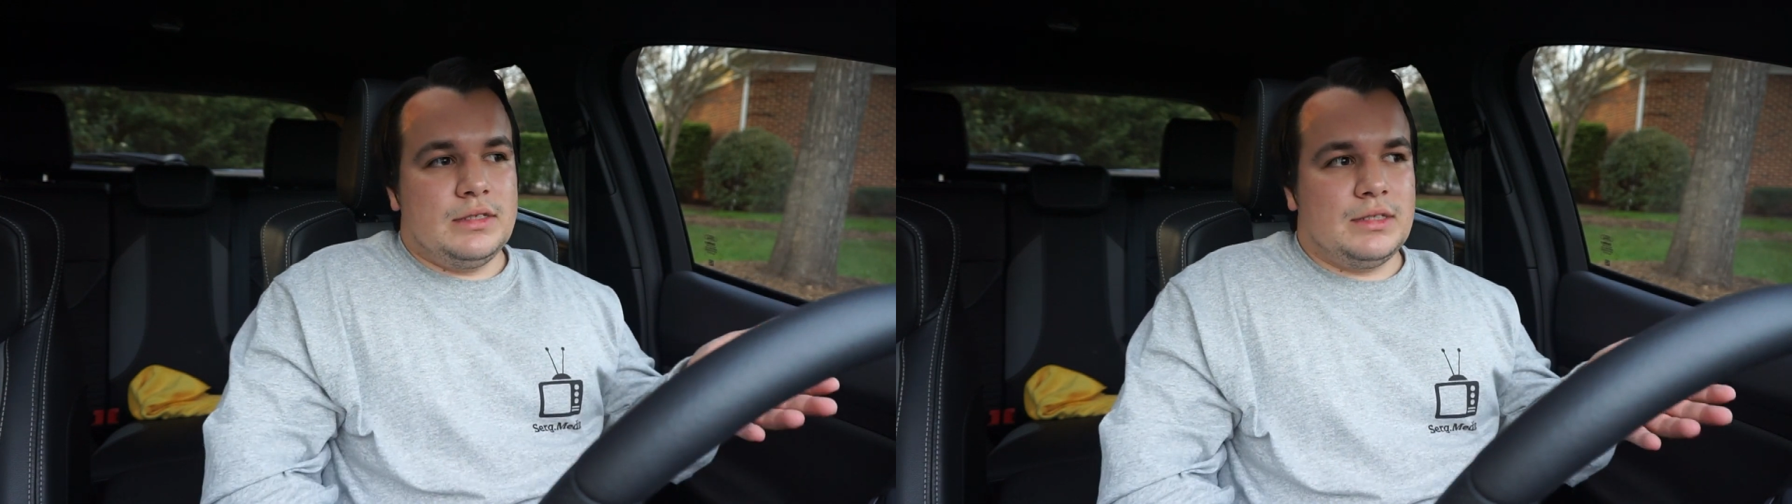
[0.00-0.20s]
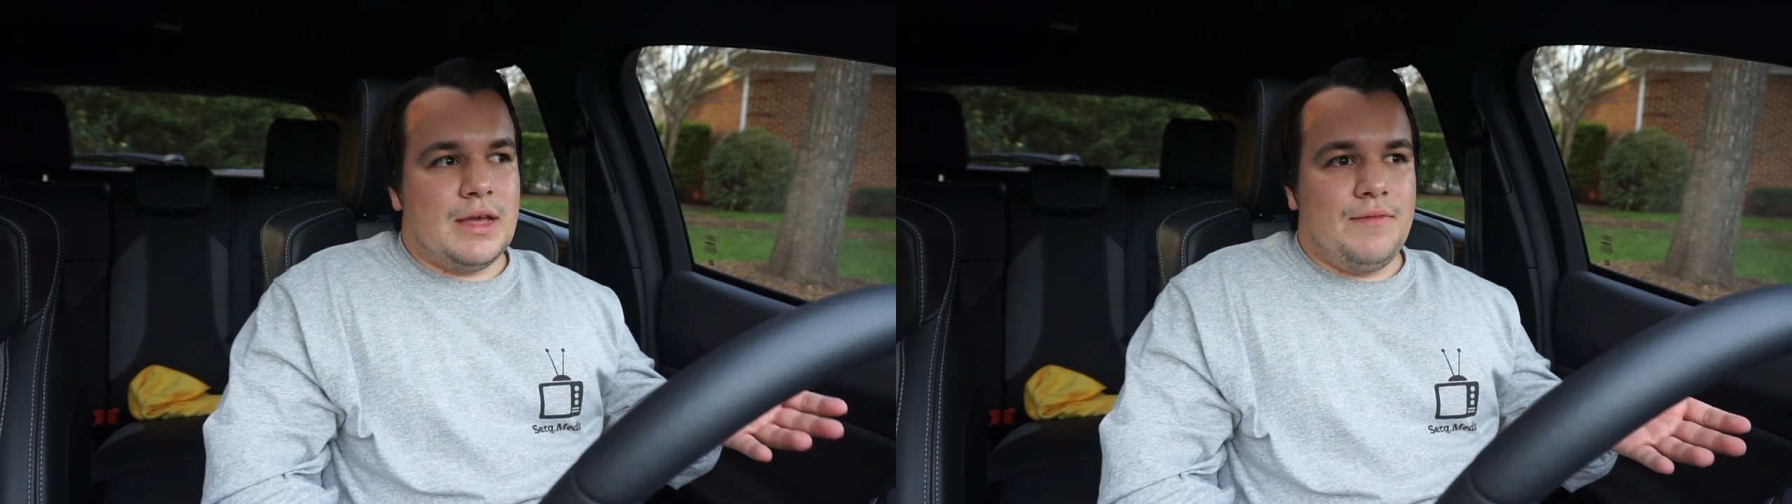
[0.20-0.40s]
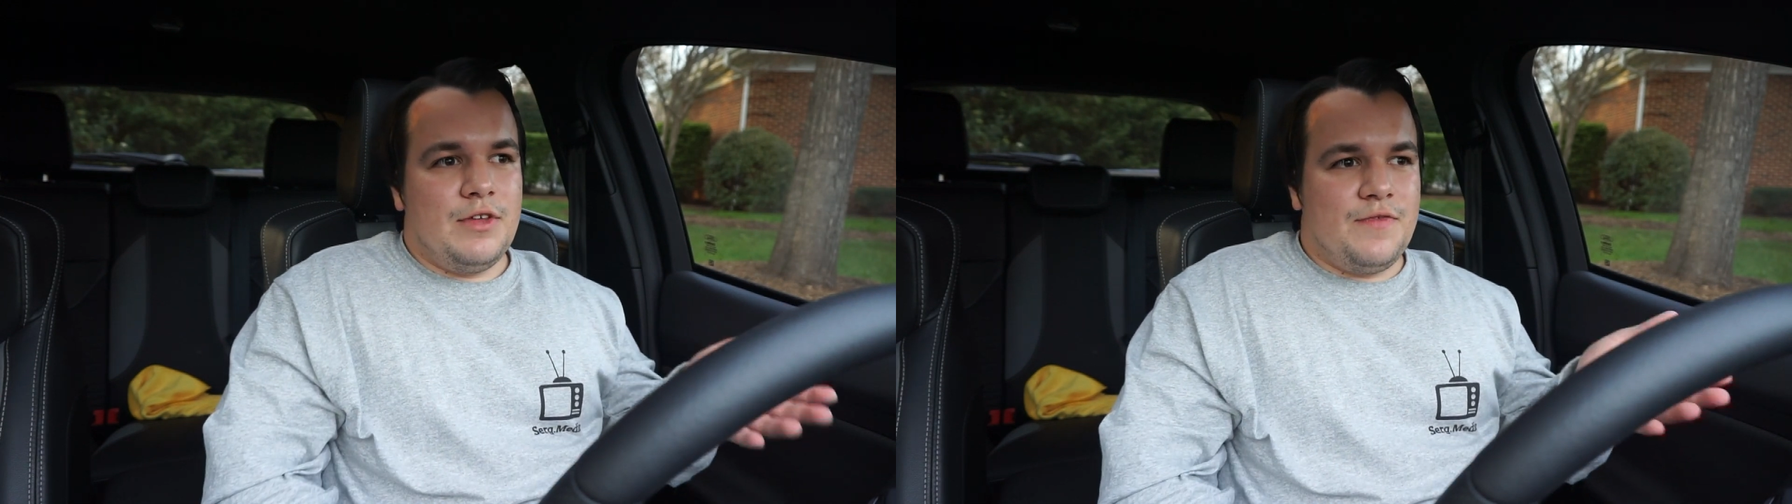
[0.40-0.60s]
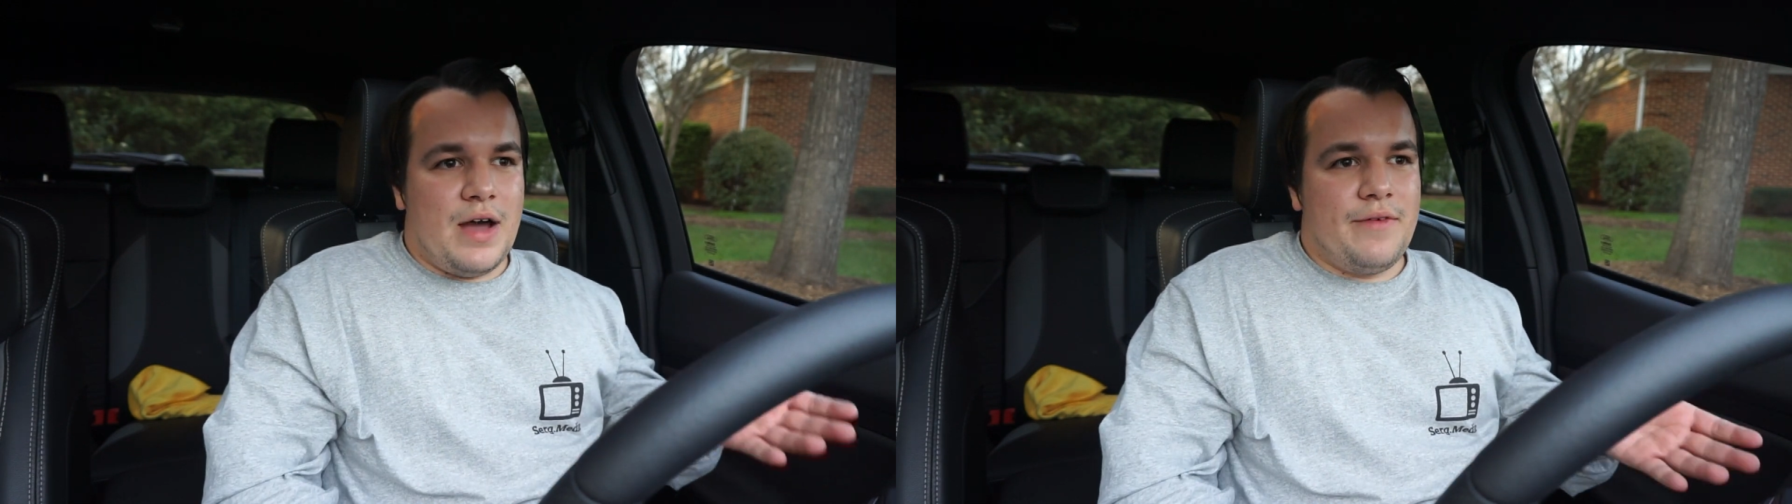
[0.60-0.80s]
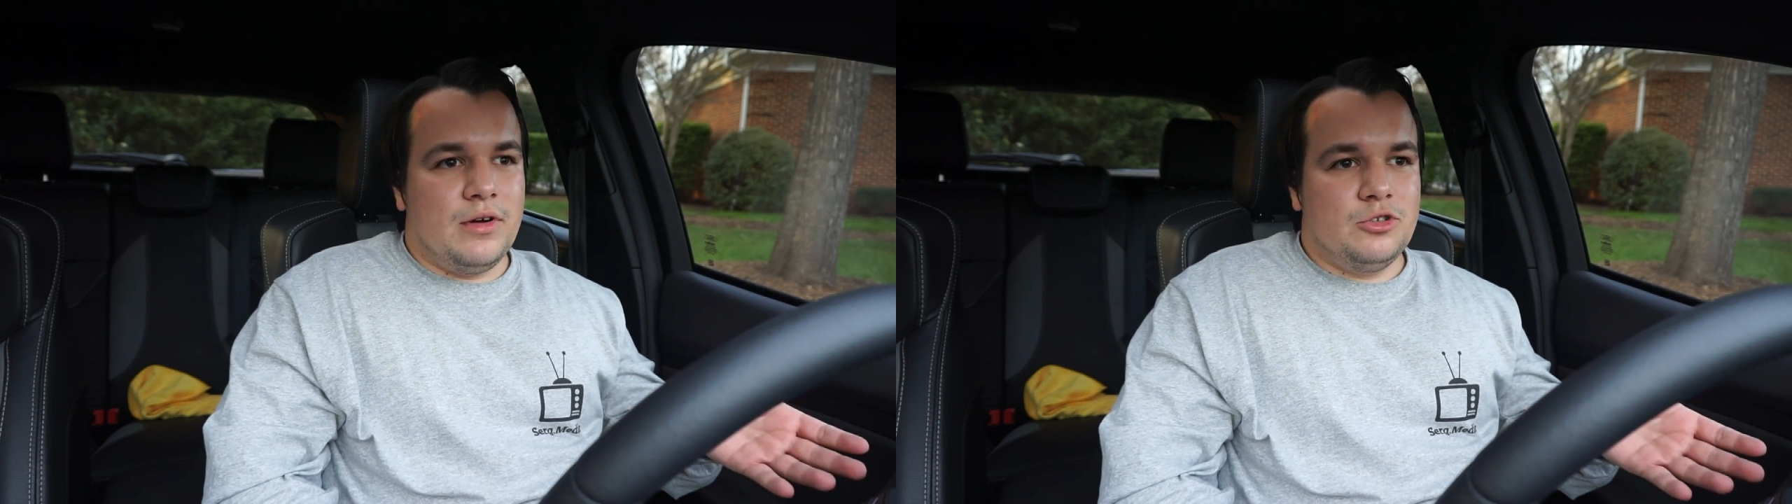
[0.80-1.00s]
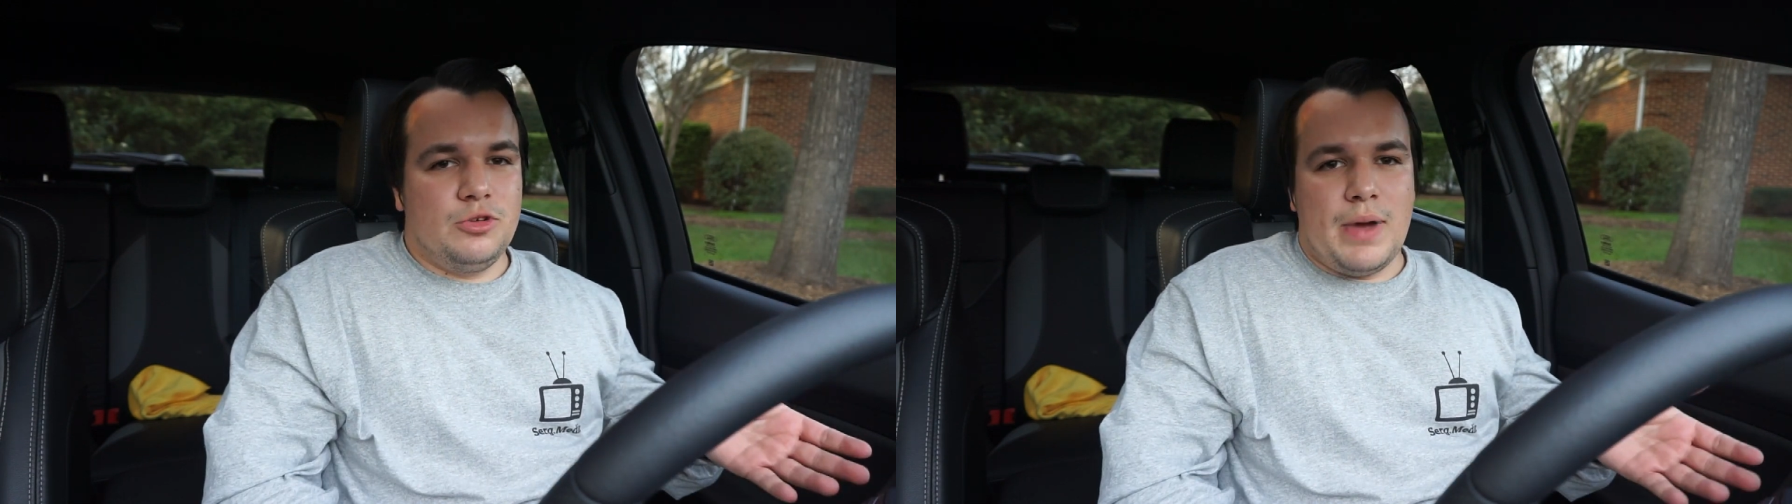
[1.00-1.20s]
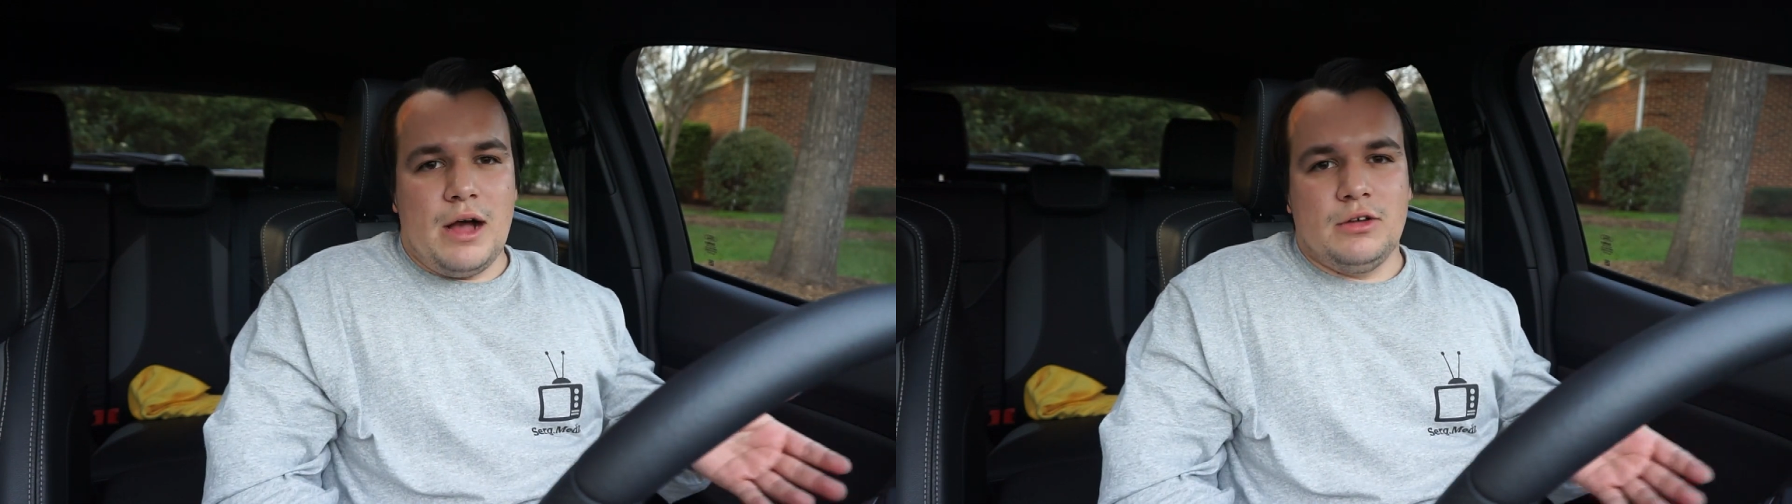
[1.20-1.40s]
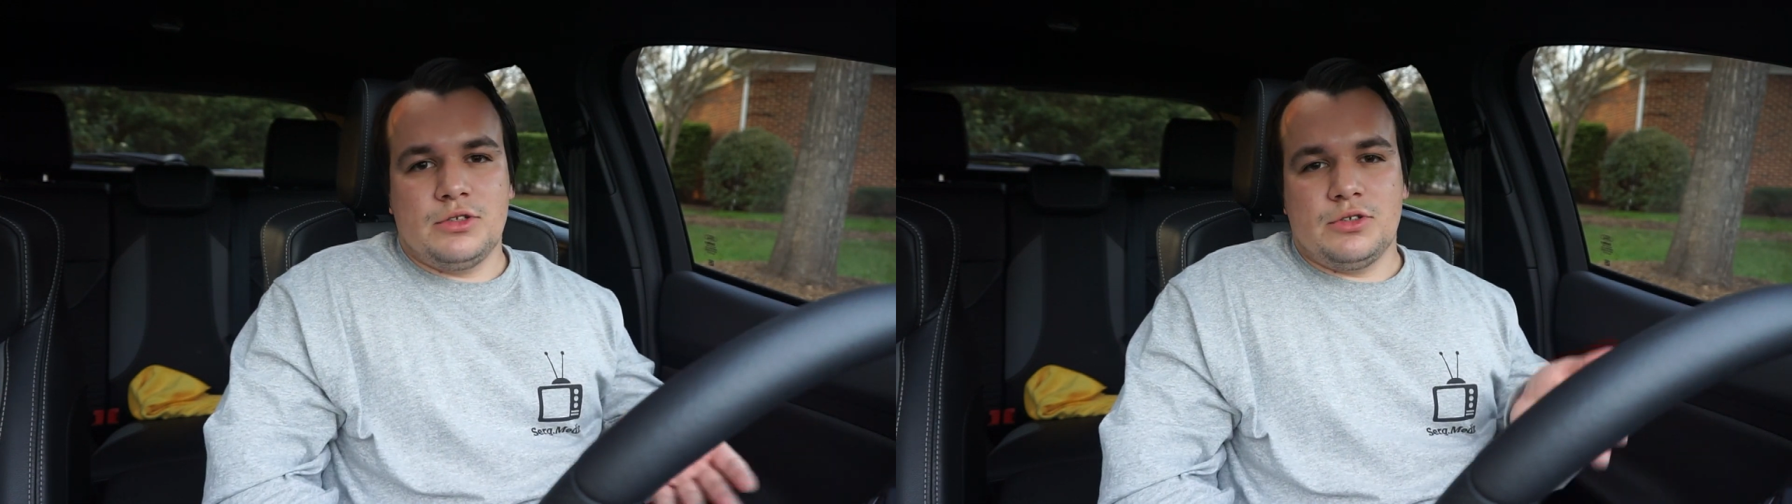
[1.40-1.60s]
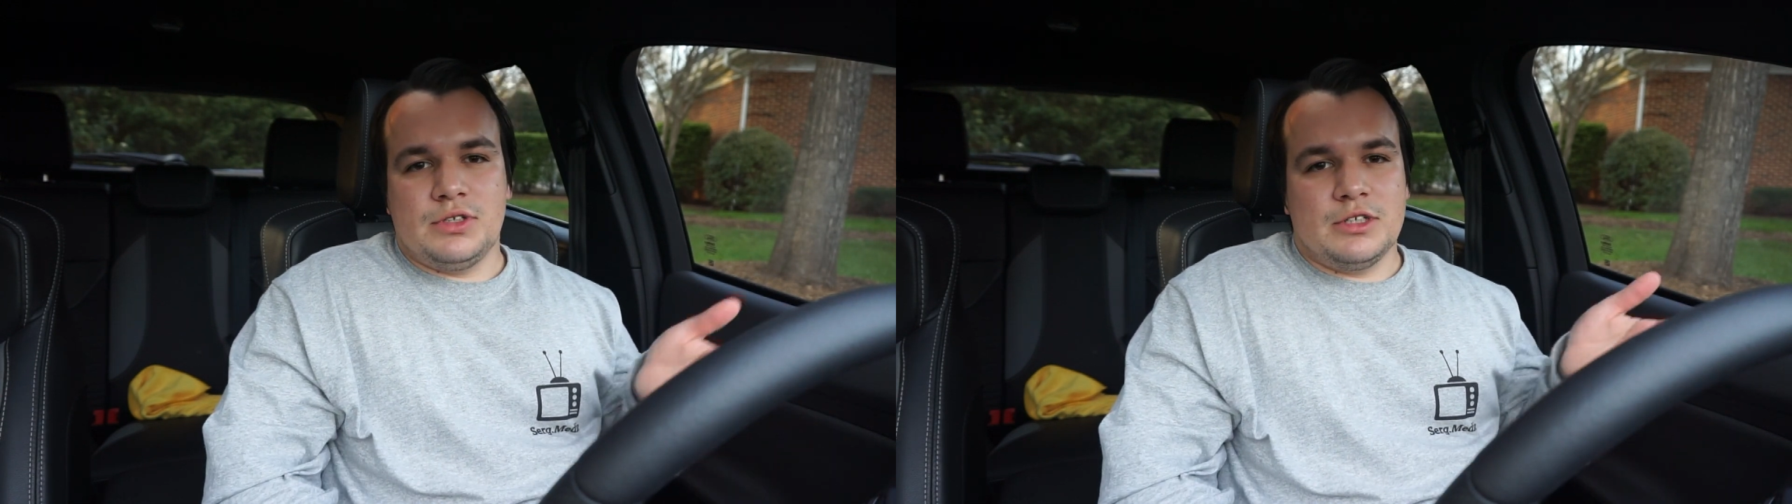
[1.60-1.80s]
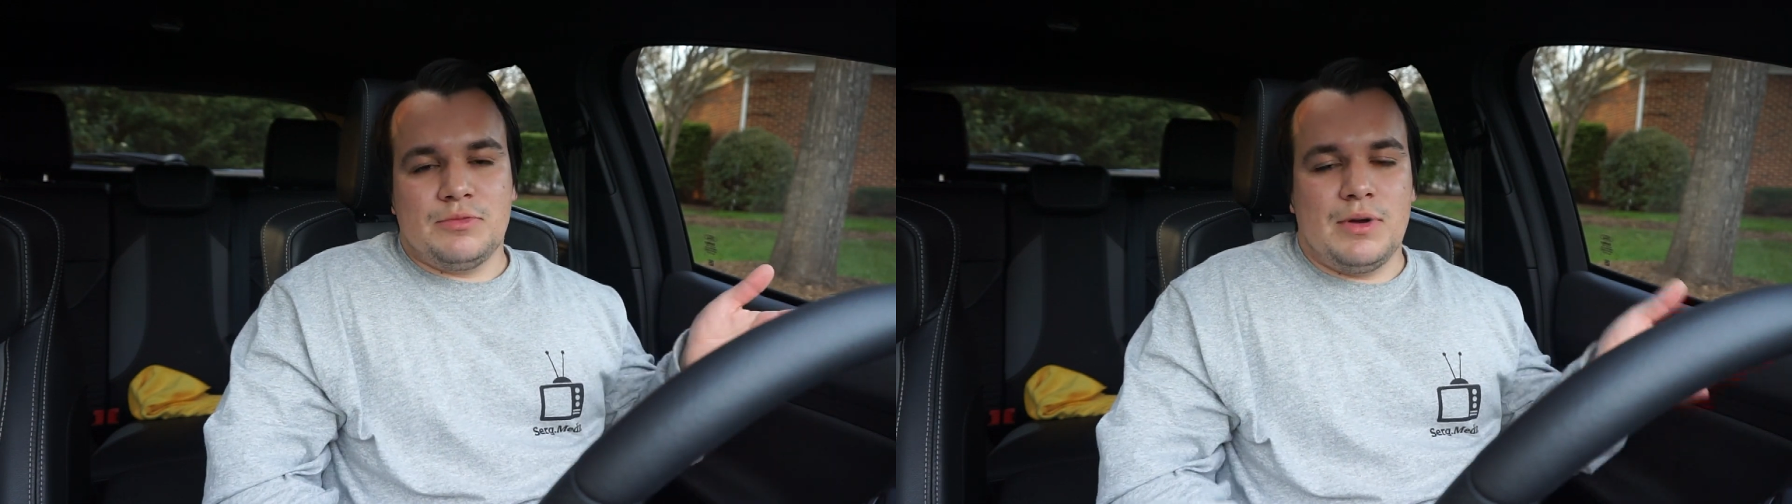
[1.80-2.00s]
7,500 miles or
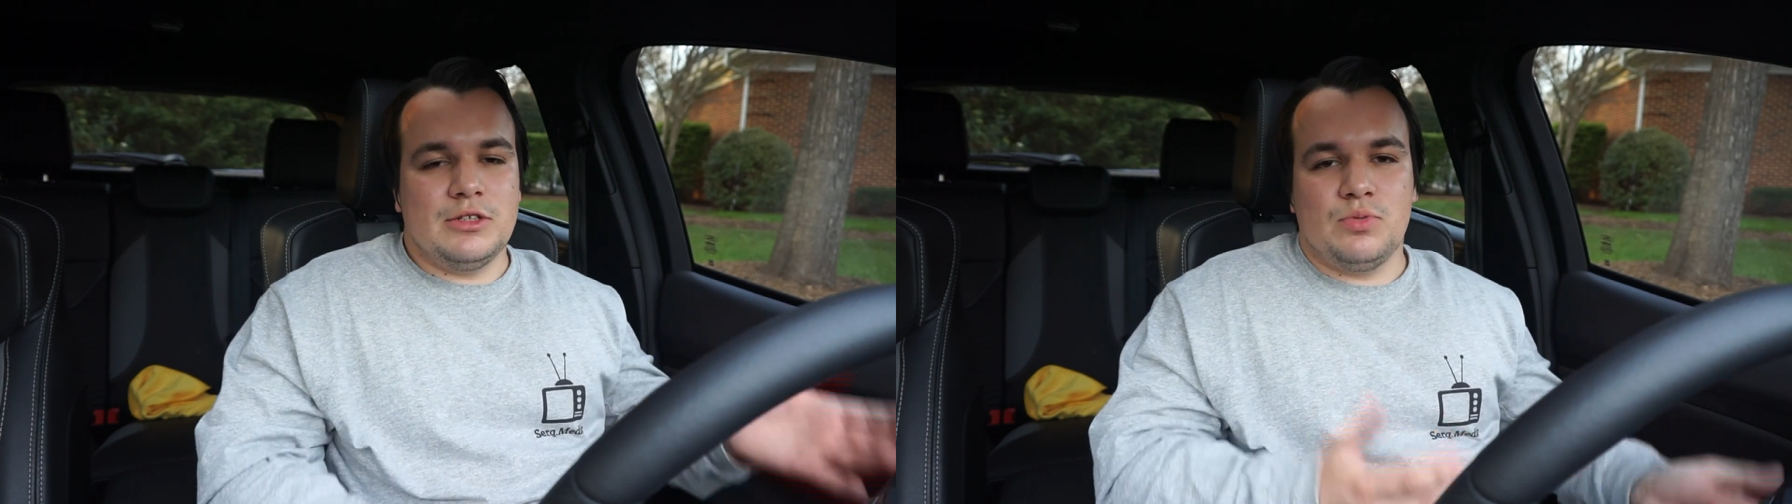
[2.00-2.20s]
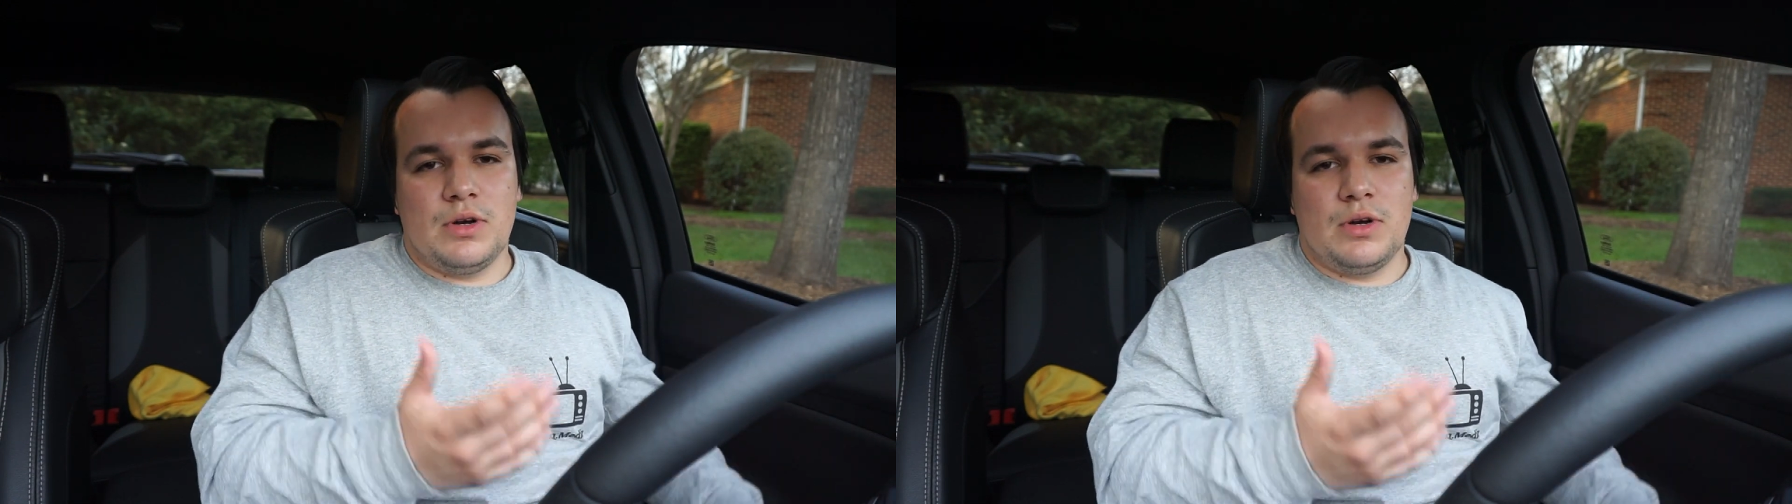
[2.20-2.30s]
6 months,